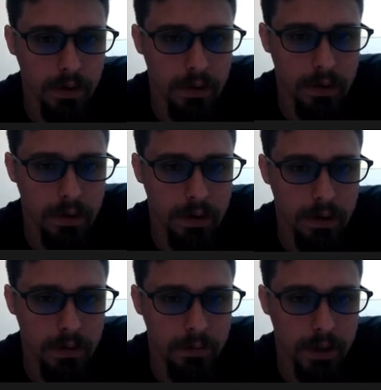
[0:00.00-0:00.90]

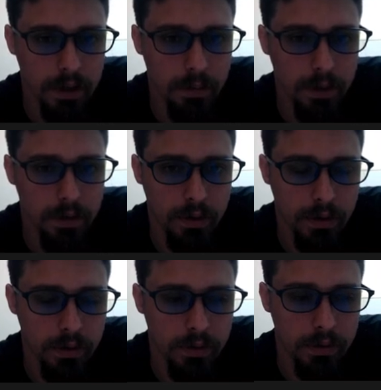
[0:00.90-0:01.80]
But the
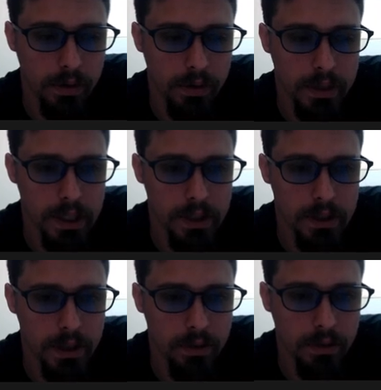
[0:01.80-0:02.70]
computer says it's
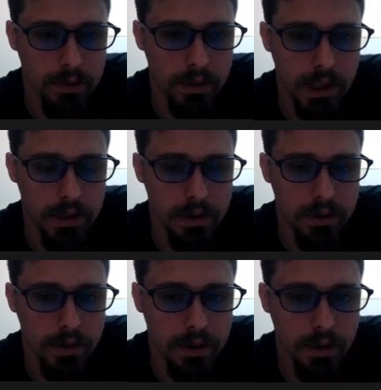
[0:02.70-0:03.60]
equal, so that's
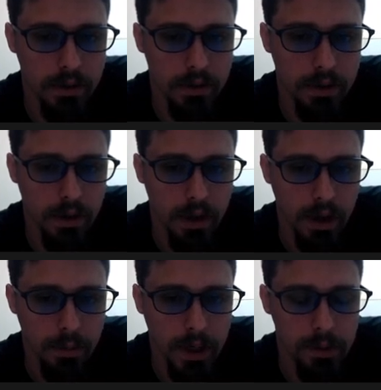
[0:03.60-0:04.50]
interesting.
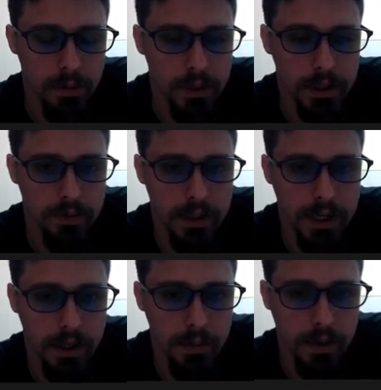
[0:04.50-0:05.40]
But I would believe the
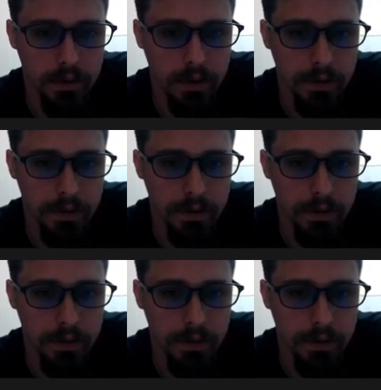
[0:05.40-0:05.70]
database here.